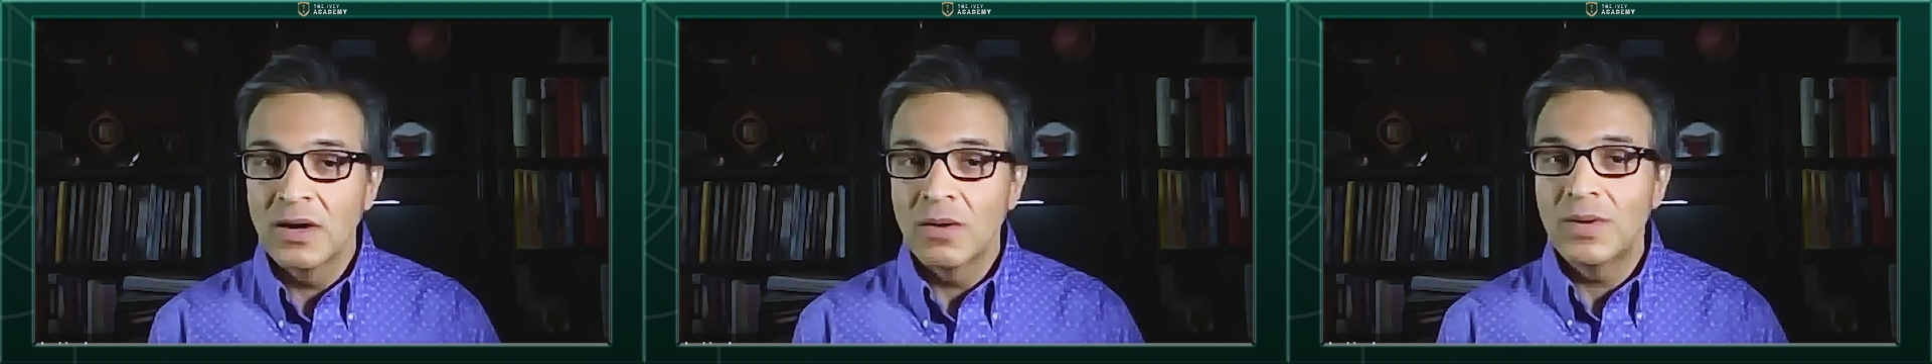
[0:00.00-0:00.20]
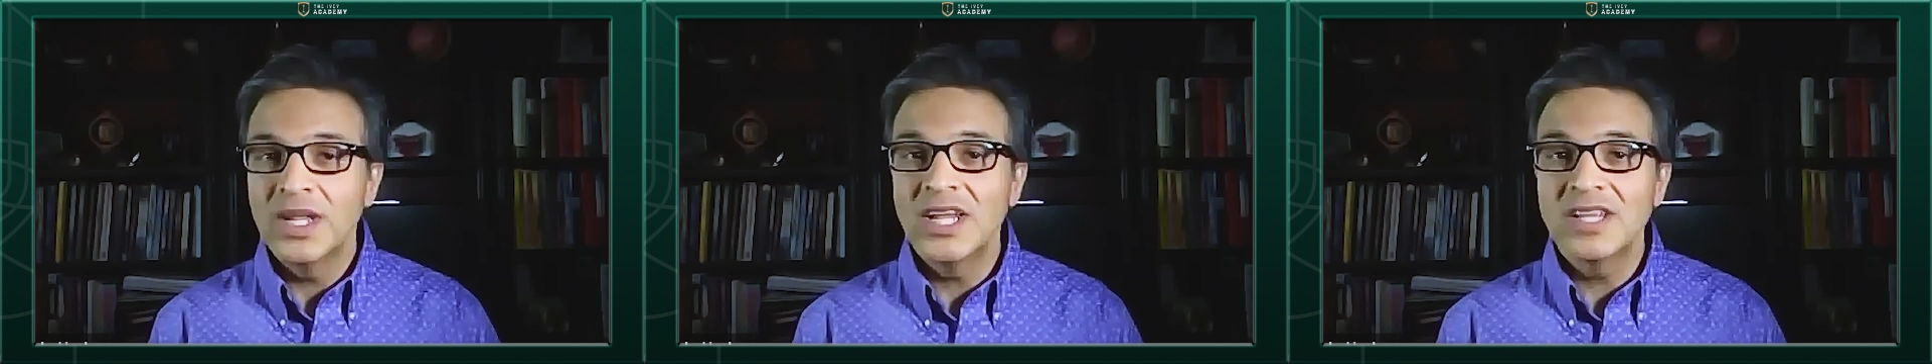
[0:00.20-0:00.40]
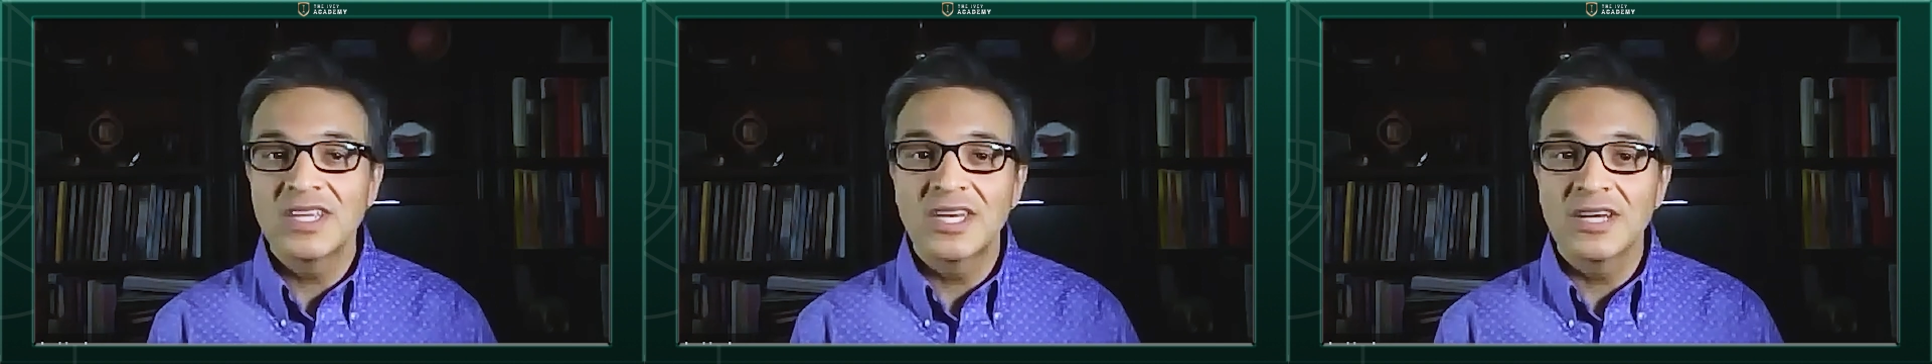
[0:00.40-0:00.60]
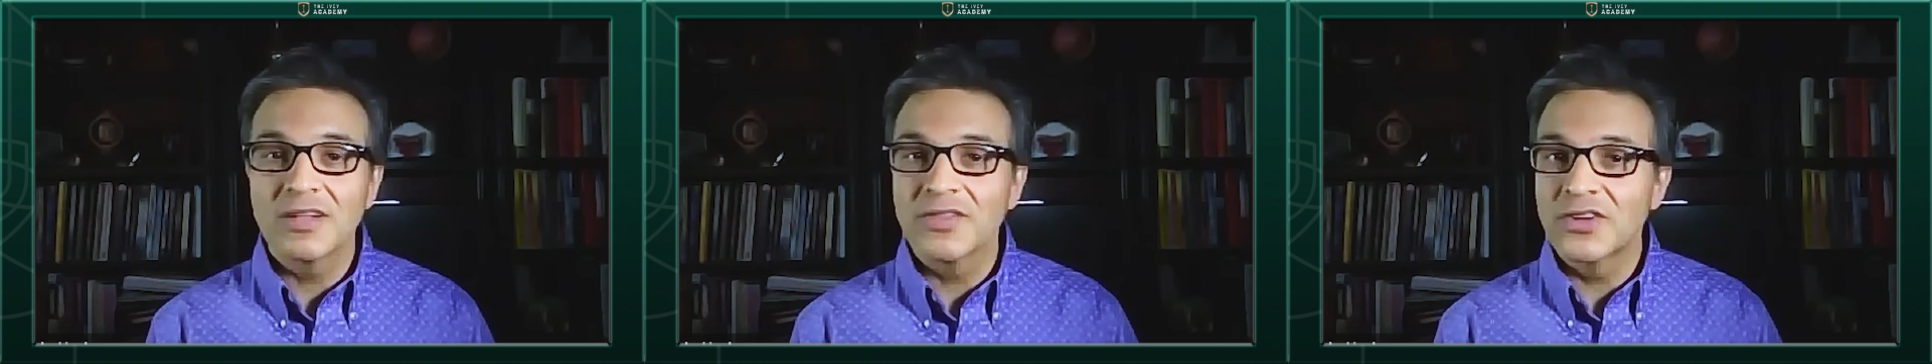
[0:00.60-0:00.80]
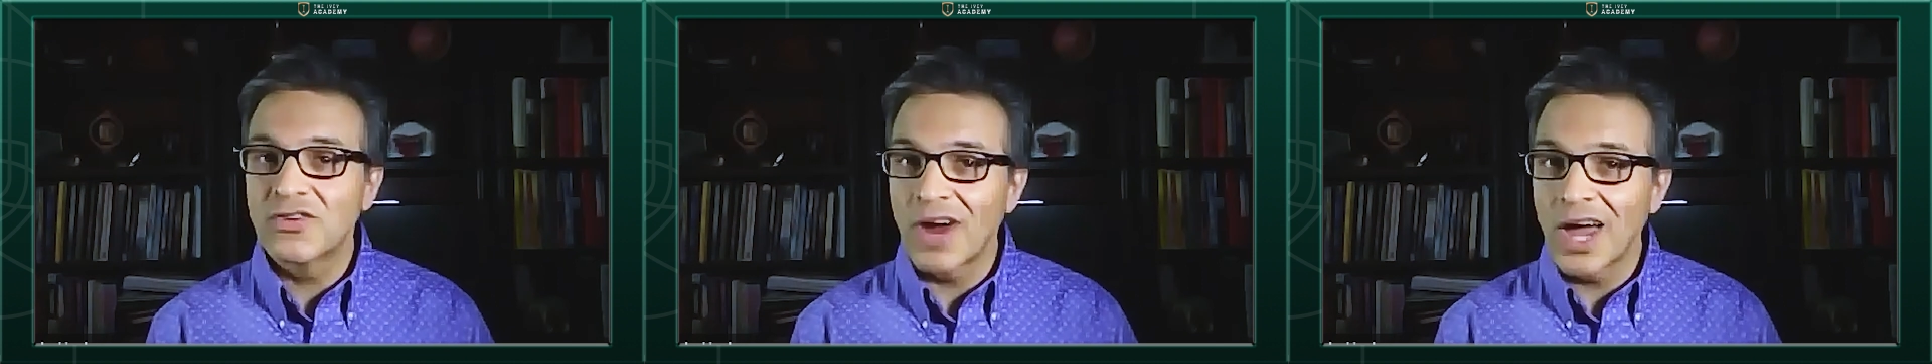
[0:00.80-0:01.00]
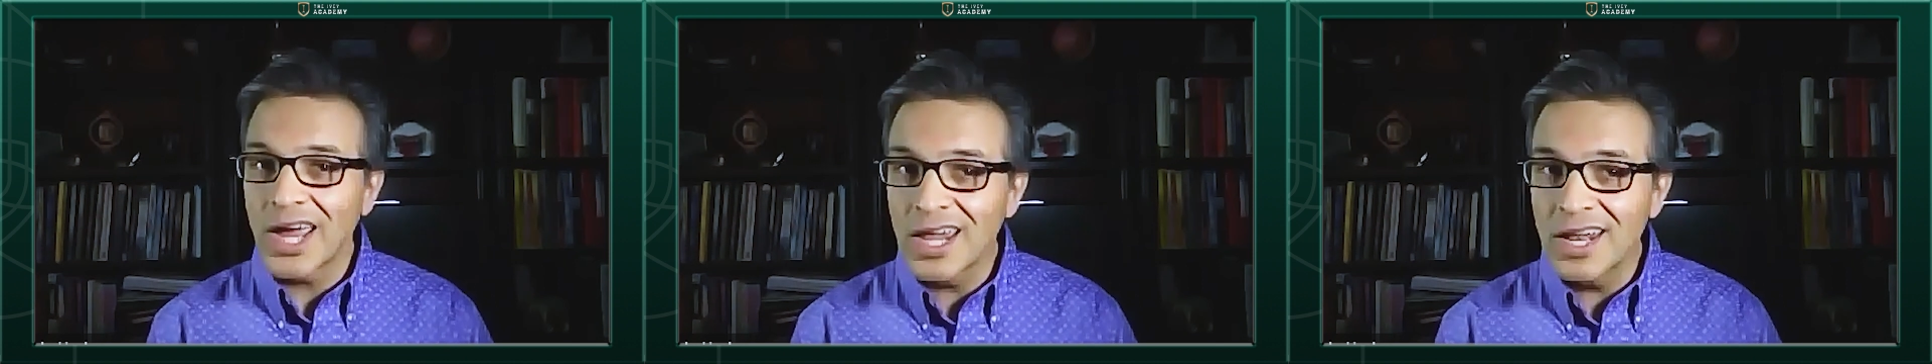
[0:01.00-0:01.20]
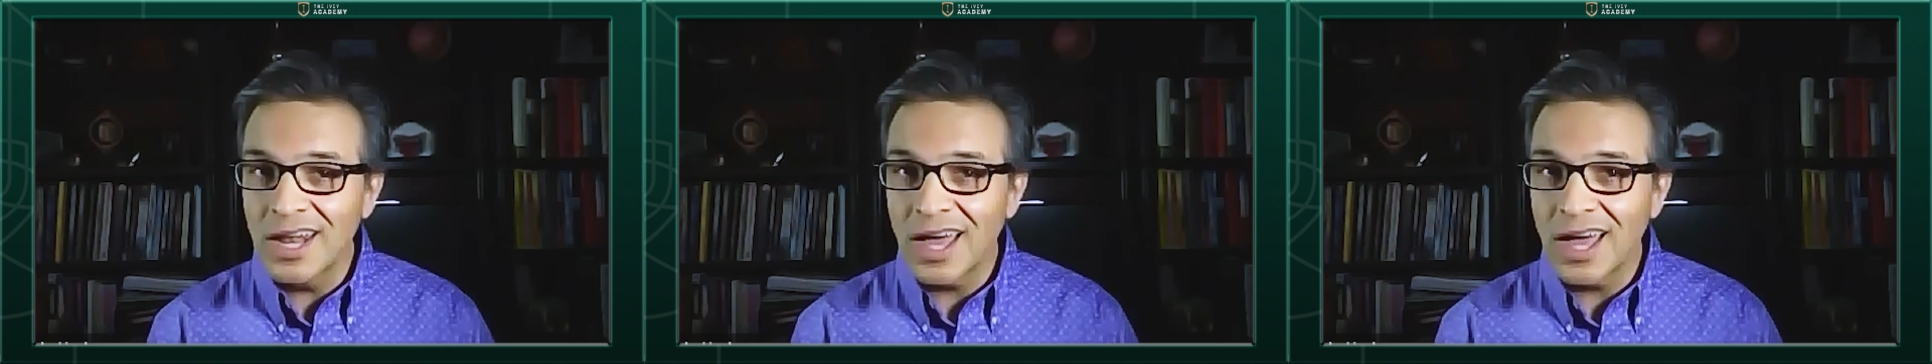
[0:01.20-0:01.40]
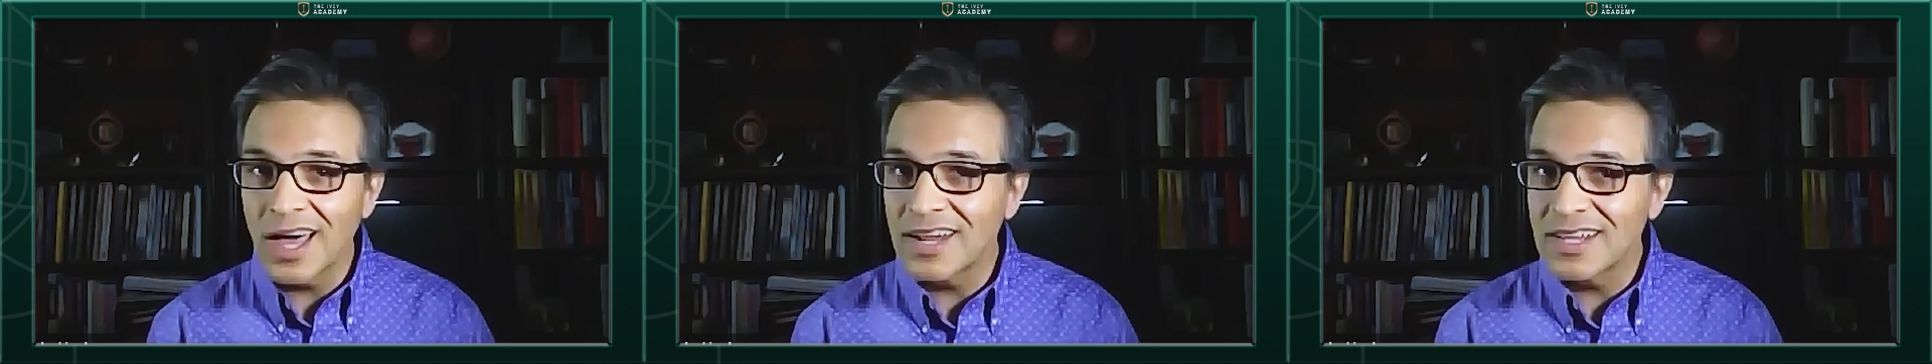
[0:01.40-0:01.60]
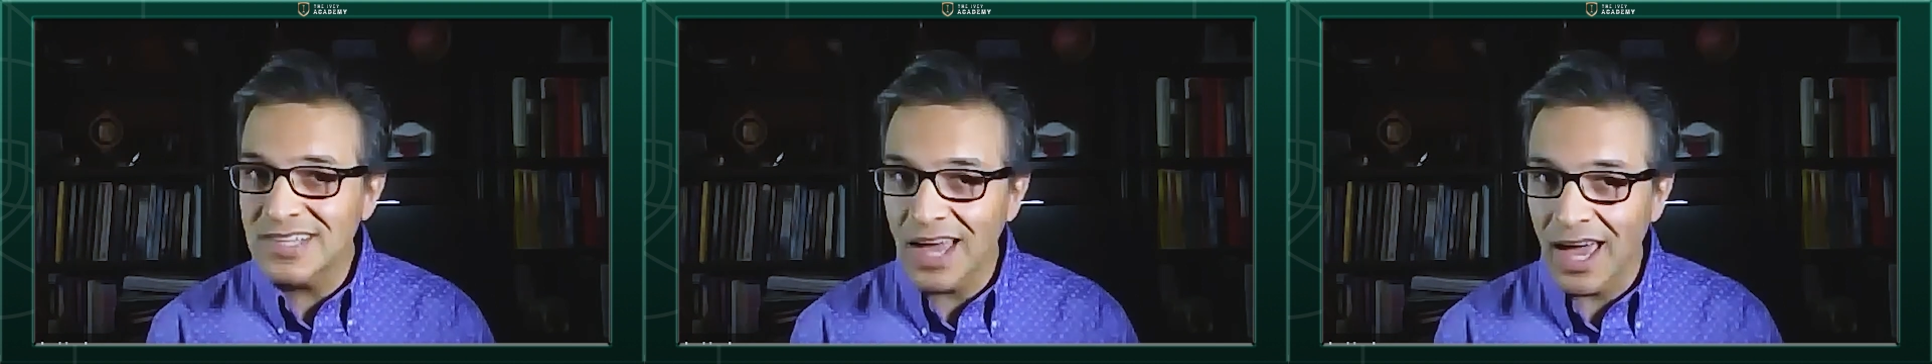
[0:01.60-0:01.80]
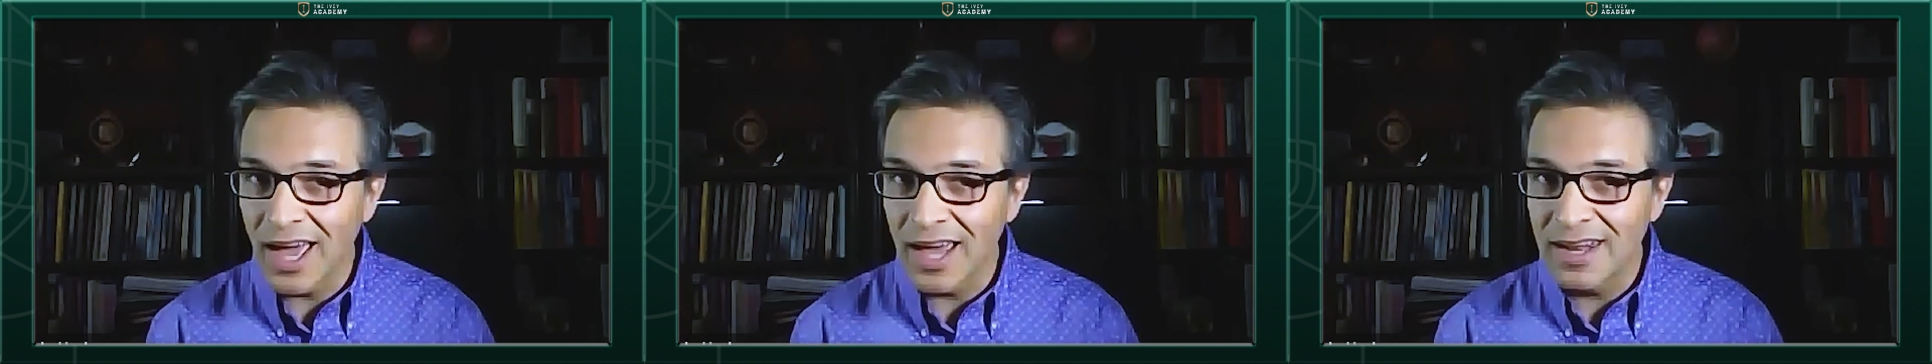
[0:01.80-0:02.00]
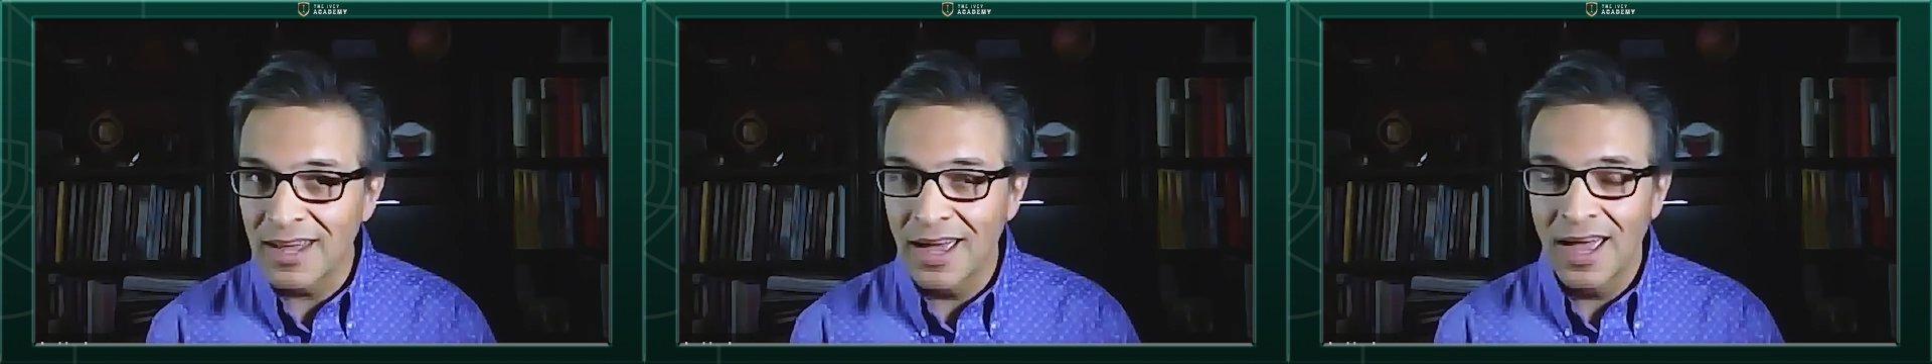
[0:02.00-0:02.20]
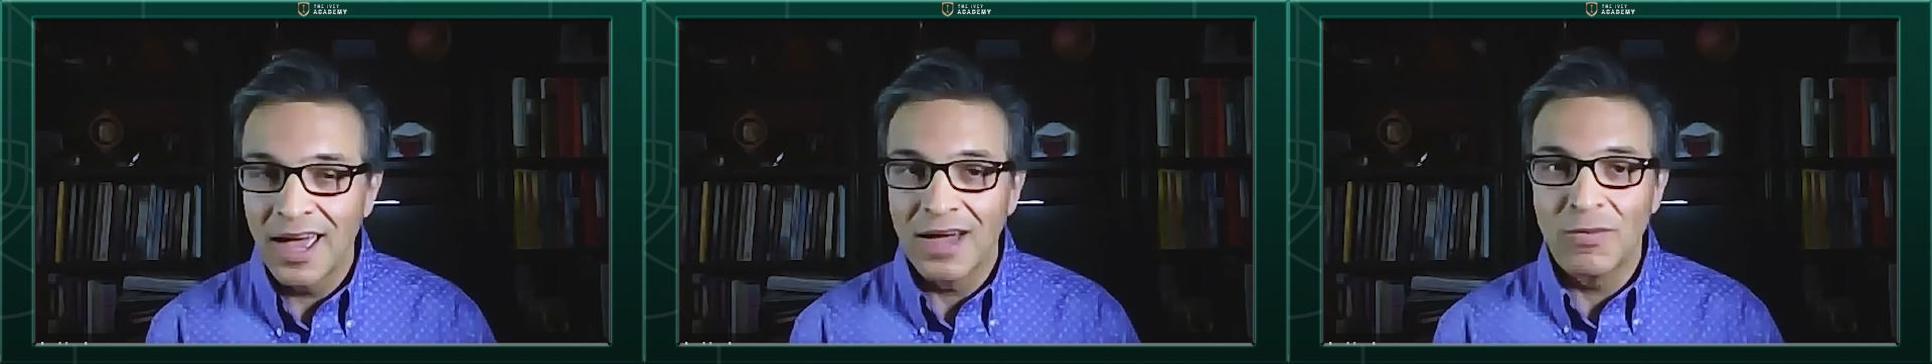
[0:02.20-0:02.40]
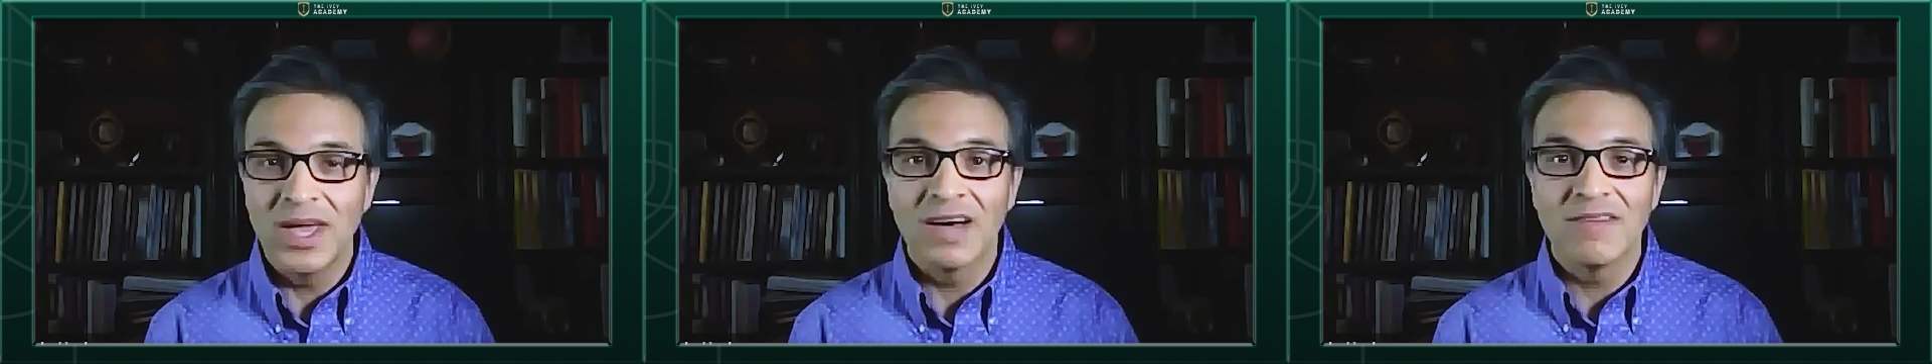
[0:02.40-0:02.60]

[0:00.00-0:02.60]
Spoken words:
we need to kill the dragon at its head. We